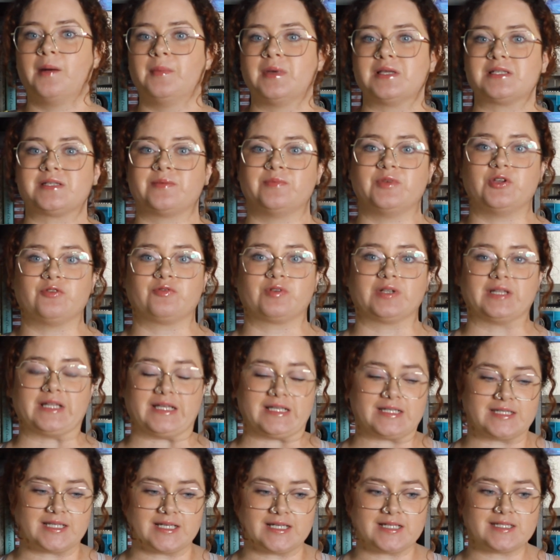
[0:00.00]
some new
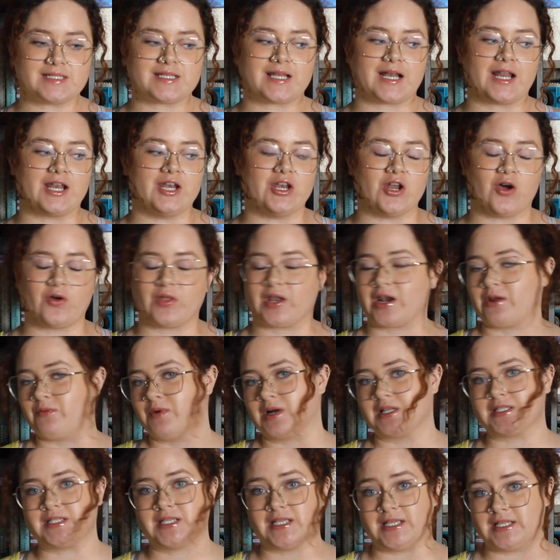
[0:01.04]
releases that I know that I
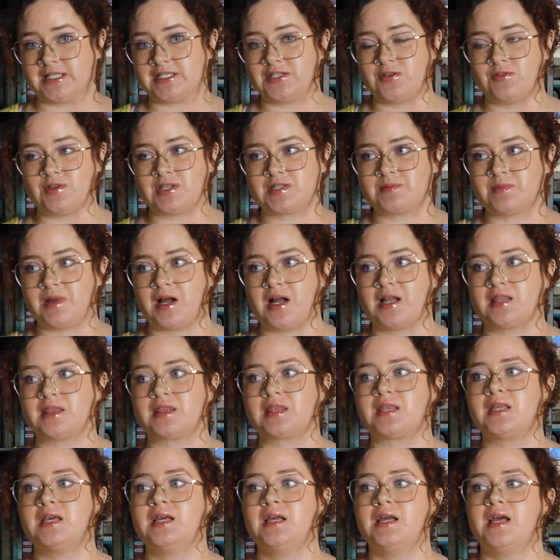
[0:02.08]
want to get to this month.